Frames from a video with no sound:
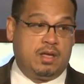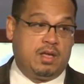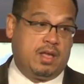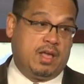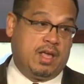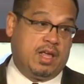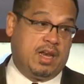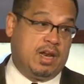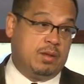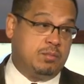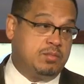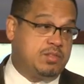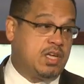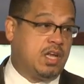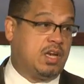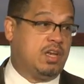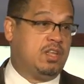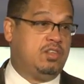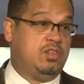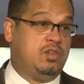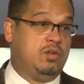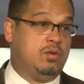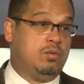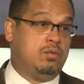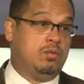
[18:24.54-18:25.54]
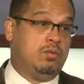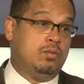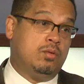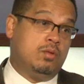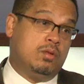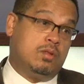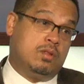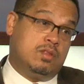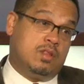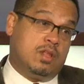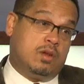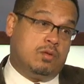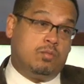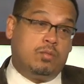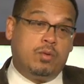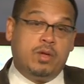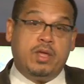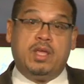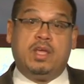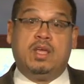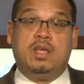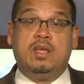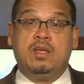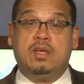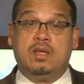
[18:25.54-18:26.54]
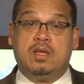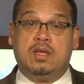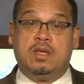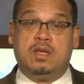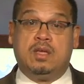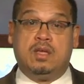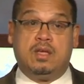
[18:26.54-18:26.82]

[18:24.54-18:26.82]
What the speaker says: And I'm telling you that we,